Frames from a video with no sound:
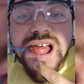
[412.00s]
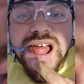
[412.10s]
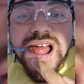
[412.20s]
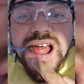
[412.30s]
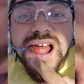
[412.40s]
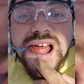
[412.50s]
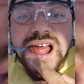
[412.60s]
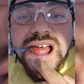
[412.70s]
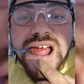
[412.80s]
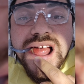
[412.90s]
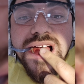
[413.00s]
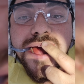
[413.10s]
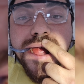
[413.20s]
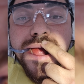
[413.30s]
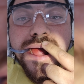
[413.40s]
you know, situation,
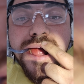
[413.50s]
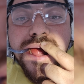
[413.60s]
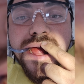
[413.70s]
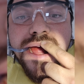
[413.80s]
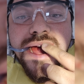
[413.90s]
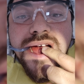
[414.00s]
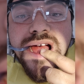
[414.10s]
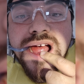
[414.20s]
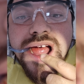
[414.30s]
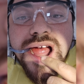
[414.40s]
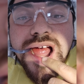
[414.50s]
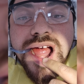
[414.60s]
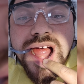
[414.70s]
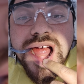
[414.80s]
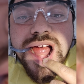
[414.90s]
and it was
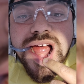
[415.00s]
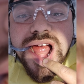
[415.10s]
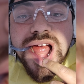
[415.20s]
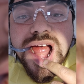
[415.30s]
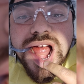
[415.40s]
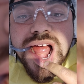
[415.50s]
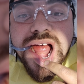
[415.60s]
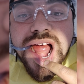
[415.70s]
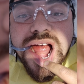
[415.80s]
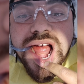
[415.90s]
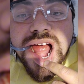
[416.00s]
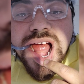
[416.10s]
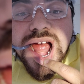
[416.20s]
so good and it was so